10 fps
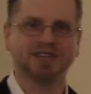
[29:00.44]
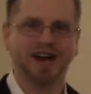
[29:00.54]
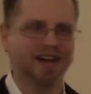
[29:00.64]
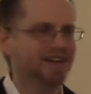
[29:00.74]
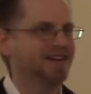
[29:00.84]

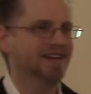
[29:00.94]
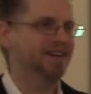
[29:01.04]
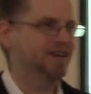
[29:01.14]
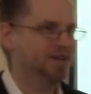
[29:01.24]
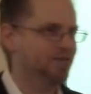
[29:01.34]
aside
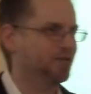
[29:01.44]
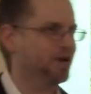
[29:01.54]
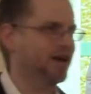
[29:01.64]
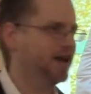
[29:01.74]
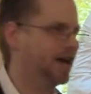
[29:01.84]
for
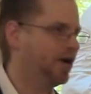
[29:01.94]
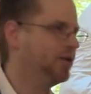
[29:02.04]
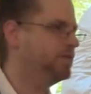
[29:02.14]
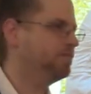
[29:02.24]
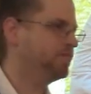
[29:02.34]
right
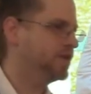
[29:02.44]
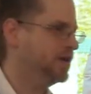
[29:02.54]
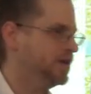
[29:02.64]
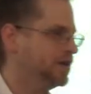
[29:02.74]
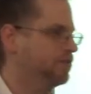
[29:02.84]
now.
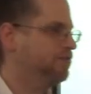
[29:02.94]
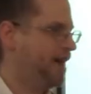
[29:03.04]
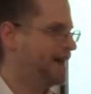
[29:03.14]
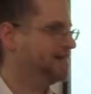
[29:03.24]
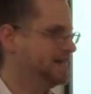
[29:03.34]
The
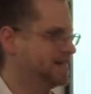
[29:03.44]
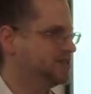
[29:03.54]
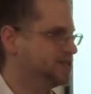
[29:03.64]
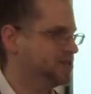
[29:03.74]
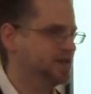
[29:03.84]
fact
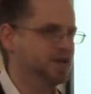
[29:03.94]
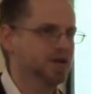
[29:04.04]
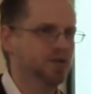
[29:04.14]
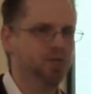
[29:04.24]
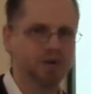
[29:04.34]
is,
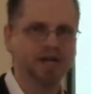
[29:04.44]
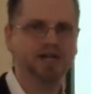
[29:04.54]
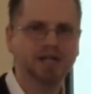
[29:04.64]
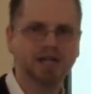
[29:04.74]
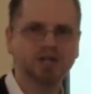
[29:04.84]
we
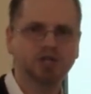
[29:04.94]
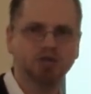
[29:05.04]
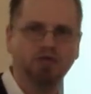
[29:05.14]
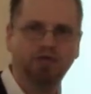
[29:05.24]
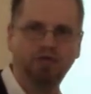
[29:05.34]
need
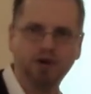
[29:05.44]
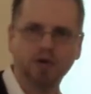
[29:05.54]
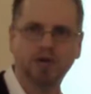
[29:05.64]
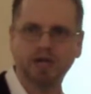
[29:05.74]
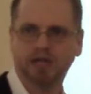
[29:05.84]
to
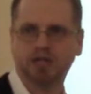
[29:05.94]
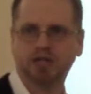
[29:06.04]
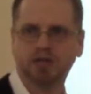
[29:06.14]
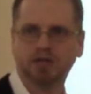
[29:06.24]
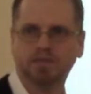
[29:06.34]

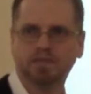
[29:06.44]
focus